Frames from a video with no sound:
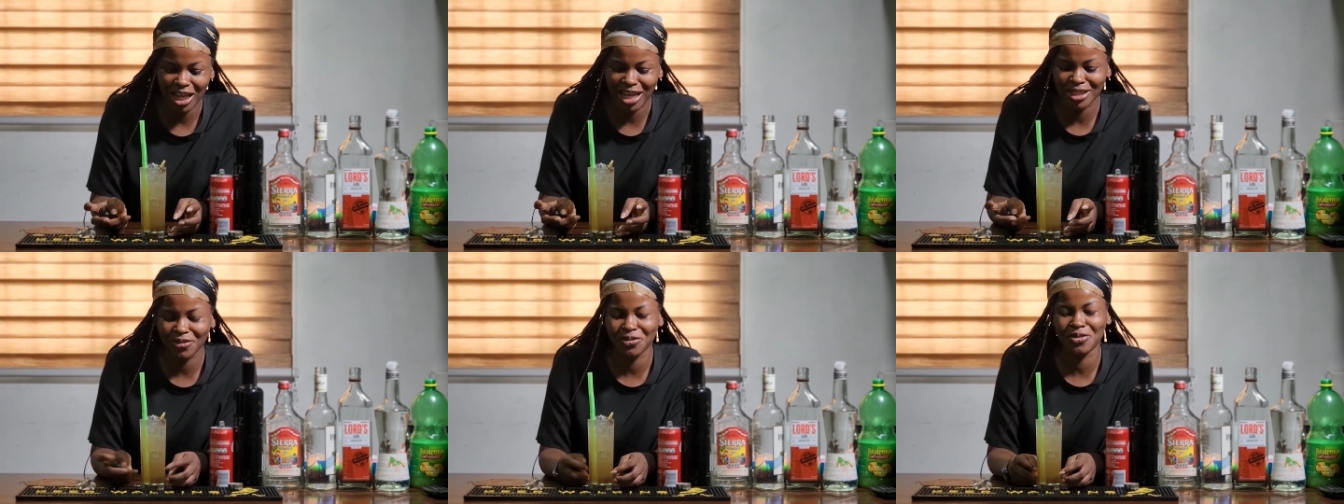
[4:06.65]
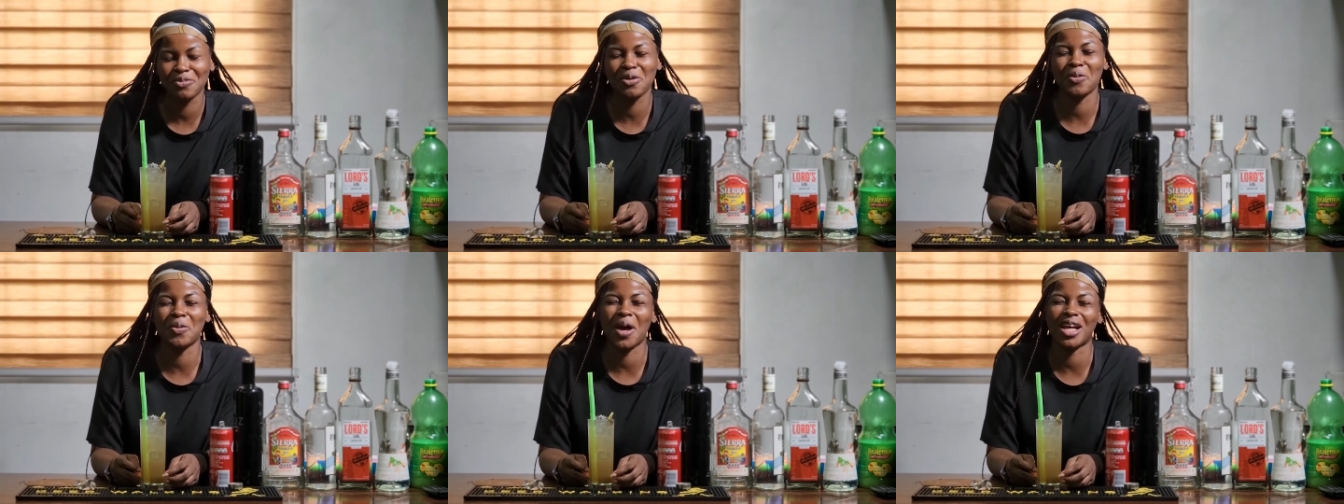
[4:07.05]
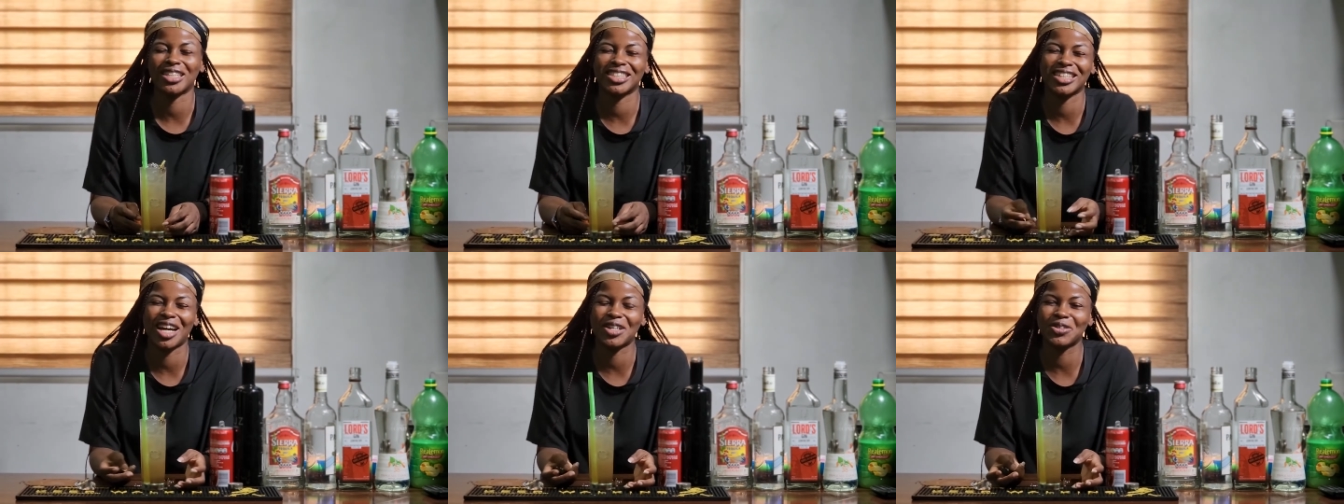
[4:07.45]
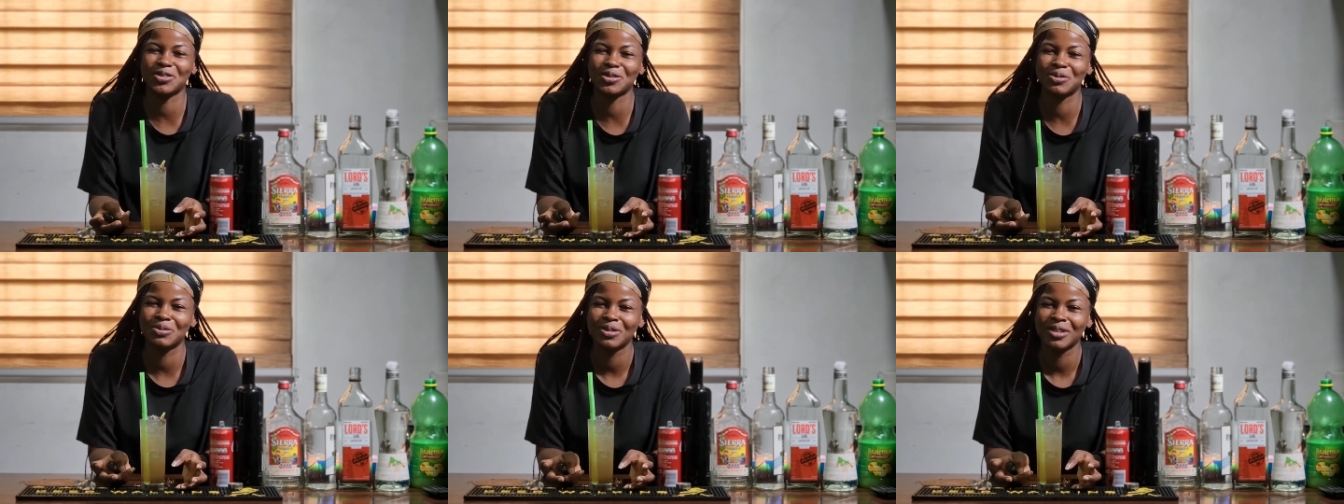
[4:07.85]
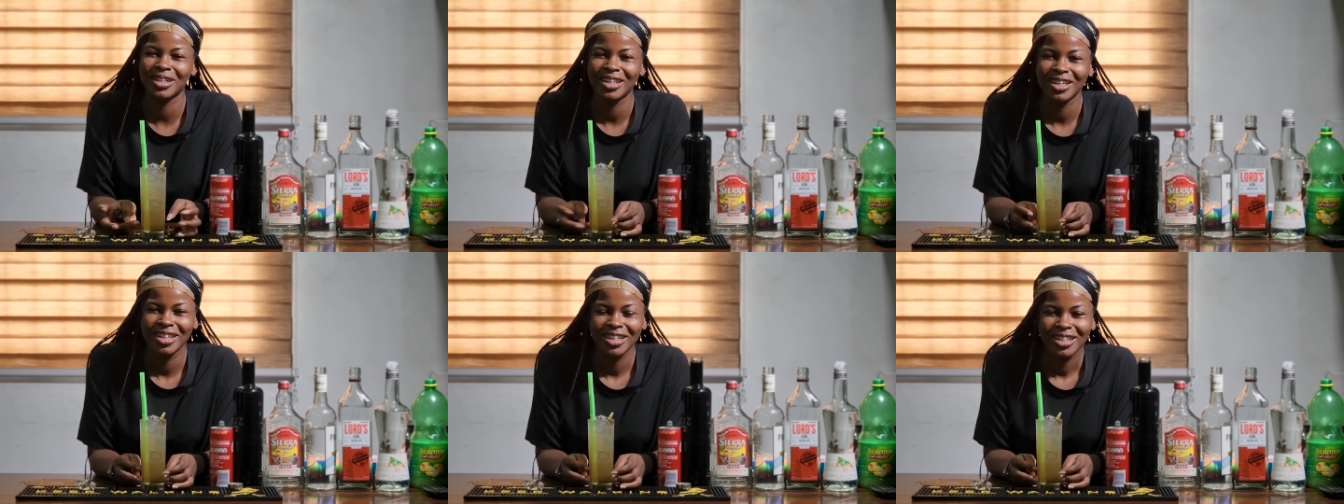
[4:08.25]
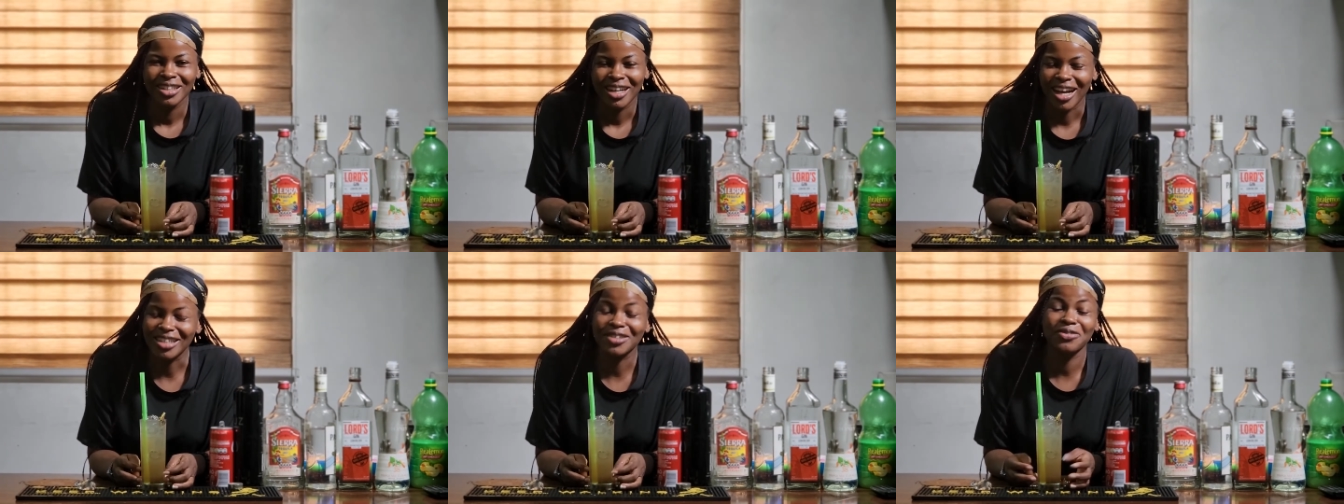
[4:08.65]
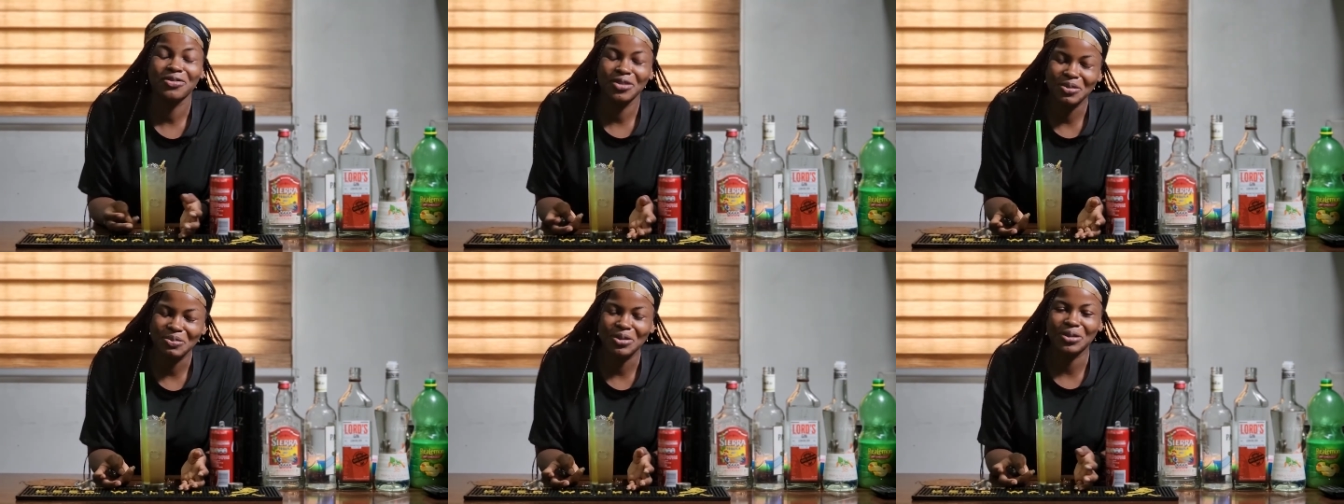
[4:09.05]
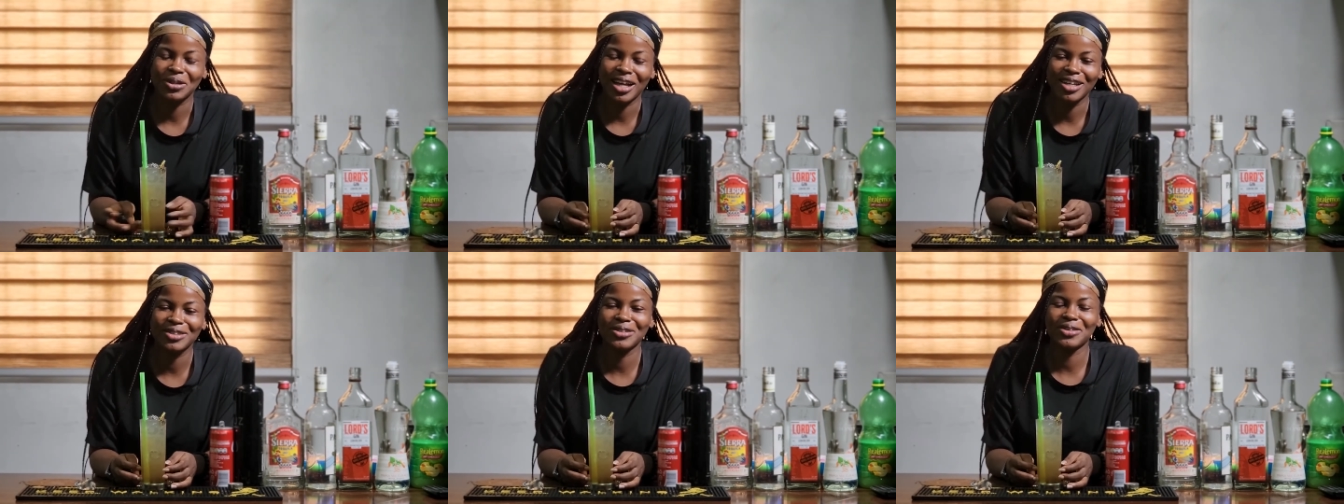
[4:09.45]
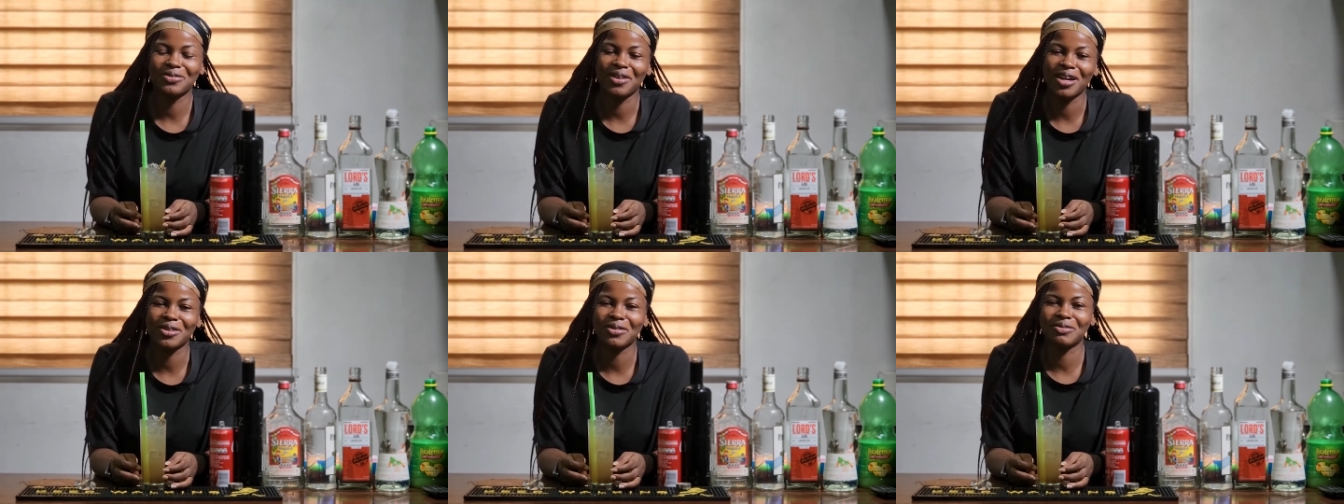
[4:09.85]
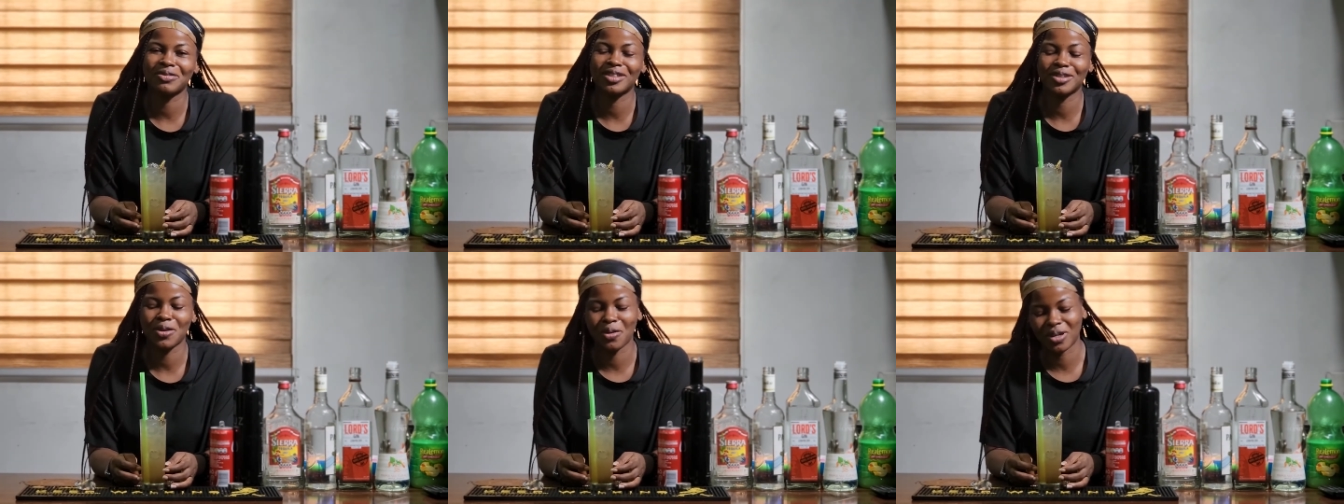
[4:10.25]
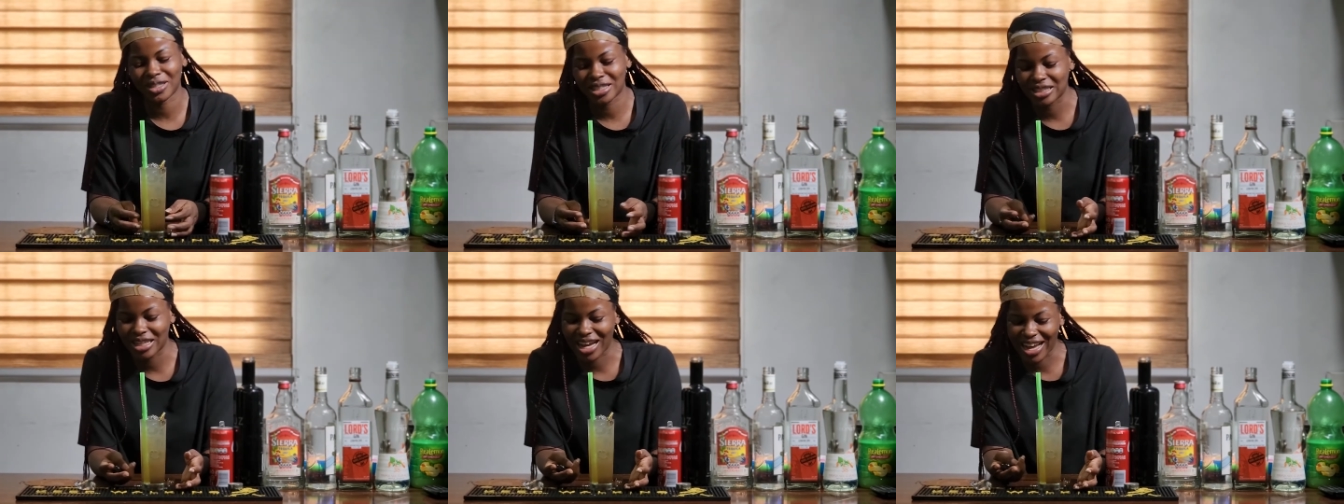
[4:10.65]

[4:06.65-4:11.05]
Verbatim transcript: As a female person, are you as a female, are you a fan of this cocktail?